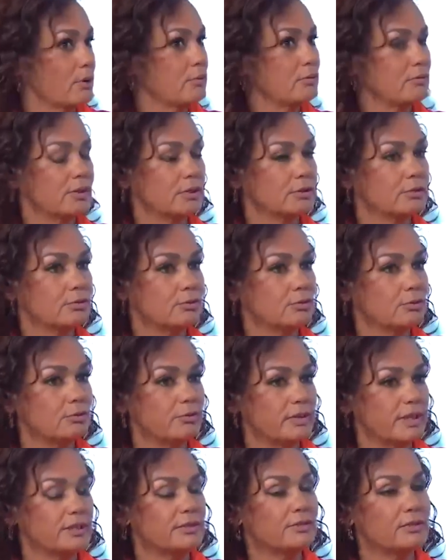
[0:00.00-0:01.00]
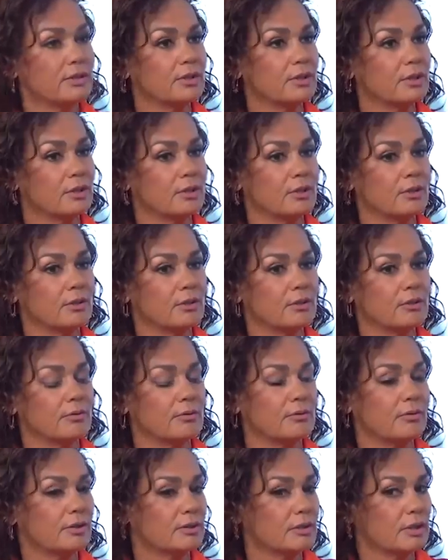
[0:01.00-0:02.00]
before I start using anything,
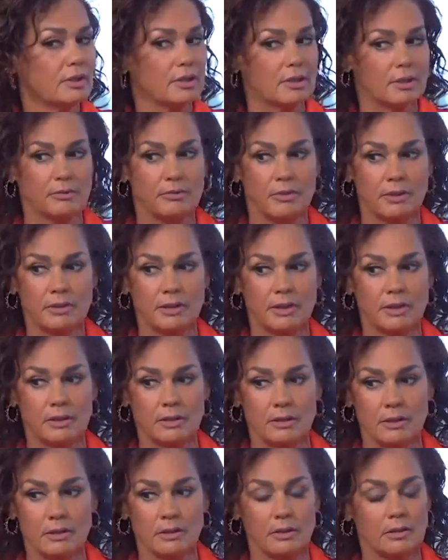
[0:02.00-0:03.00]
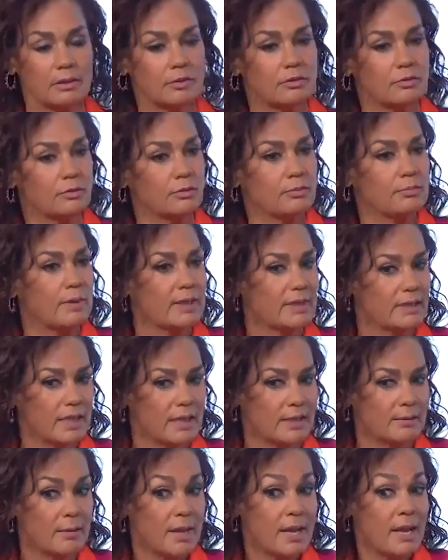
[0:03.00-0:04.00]
of course, I want to know what I'm taking.
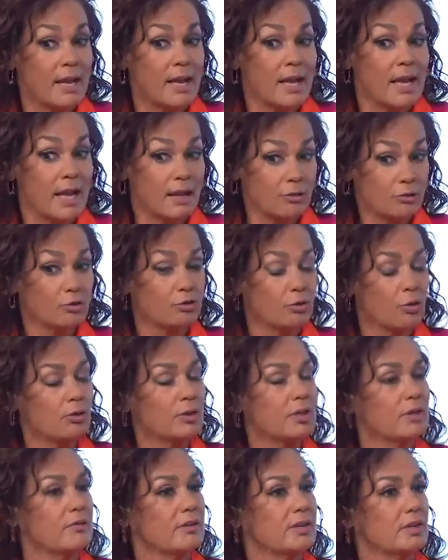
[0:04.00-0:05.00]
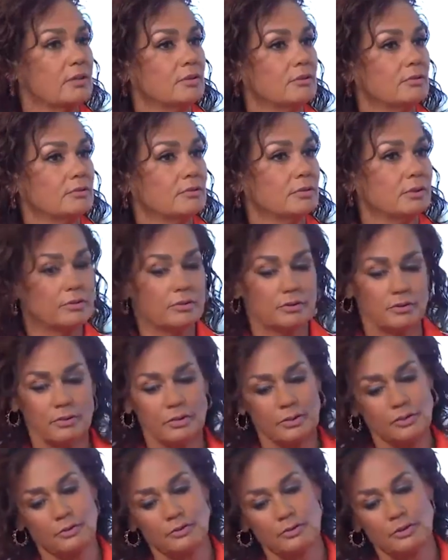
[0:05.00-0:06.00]
And then I was startled,
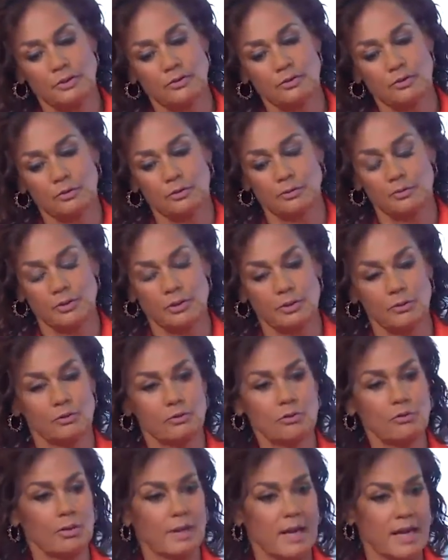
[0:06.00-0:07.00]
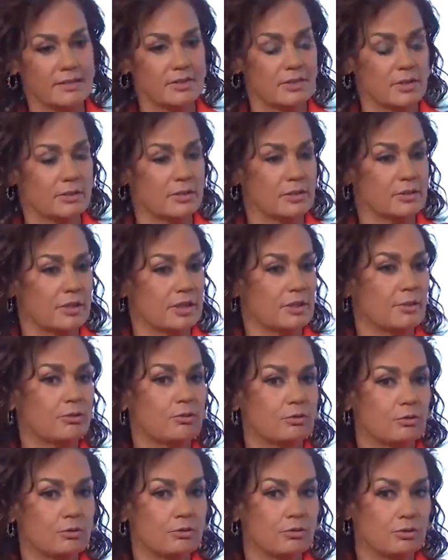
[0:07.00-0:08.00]
because you see on that Google
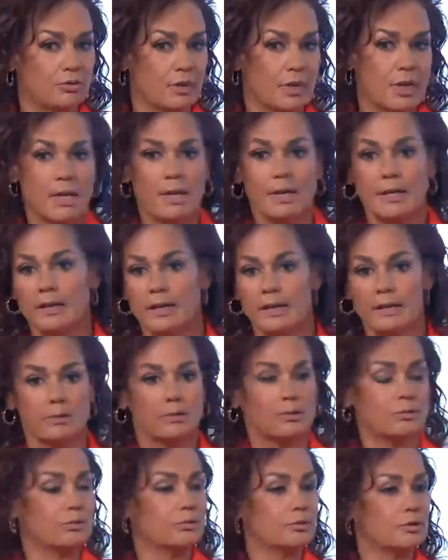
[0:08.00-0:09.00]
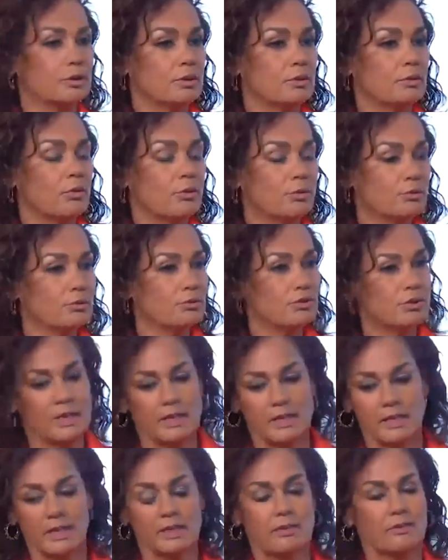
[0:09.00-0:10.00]
list when you type it in,
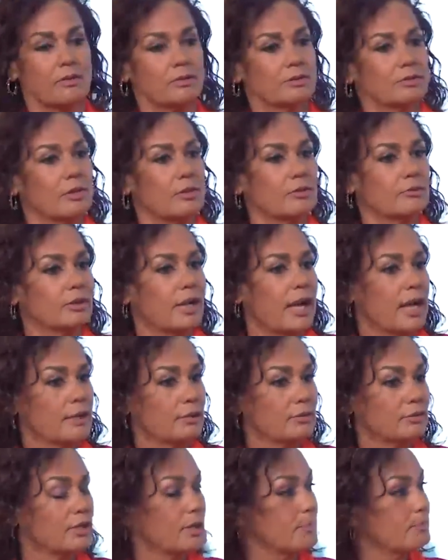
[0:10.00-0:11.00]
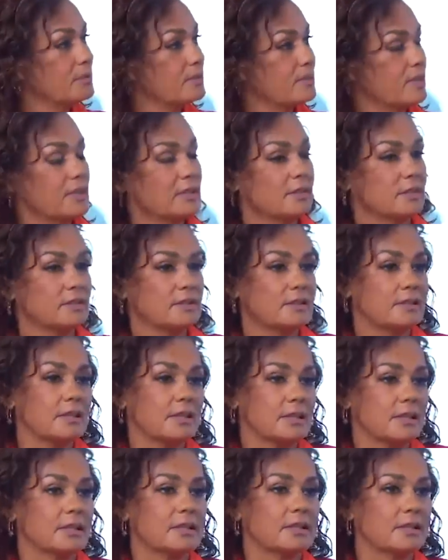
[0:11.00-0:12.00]
yes, then you see
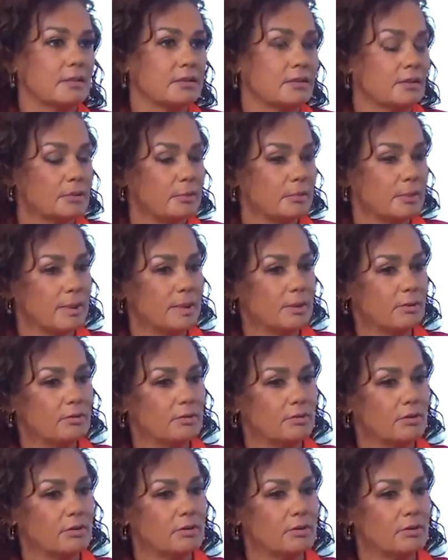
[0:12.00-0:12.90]
nonsense and quackery.